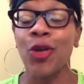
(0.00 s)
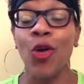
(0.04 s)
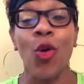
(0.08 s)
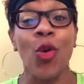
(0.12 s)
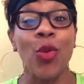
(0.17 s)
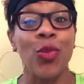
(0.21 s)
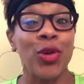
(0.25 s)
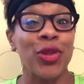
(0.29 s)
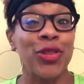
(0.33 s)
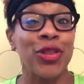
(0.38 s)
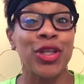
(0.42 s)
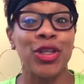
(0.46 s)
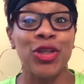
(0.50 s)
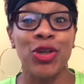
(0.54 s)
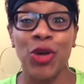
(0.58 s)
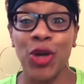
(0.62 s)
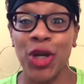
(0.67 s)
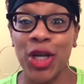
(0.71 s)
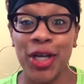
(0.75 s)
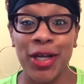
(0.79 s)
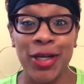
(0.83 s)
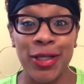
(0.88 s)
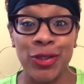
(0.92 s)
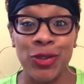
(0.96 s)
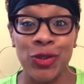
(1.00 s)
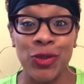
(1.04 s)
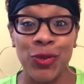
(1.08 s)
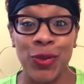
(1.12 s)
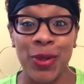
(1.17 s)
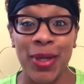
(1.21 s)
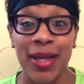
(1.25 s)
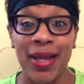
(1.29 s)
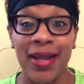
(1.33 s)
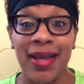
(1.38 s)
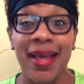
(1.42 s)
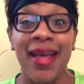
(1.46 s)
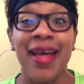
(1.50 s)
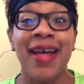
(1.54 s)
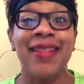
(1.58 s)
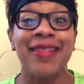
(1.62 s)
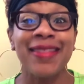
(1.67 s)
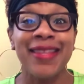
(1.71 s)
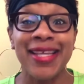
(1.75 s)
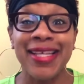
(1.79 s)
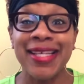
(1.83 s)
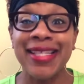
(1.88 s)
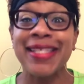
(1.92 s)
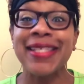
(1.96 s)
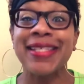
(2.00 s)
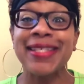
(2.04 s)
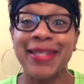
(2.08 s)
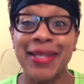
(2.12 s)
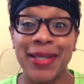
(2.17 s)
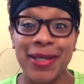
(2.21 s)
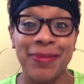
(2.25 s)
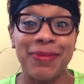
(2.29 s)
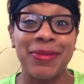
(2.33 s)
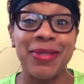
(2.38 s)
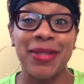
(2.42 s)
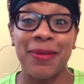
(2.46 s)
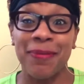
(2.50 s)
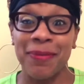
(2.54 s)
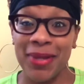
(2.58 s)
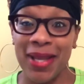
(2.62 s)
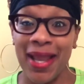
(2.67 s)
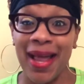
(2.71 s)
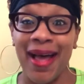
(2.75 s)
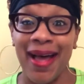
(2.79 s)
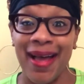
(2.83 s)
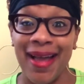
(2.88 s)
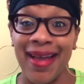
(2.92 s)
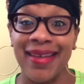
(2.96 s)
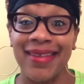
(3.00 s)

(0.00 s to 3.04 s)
or within your country, these tips apply.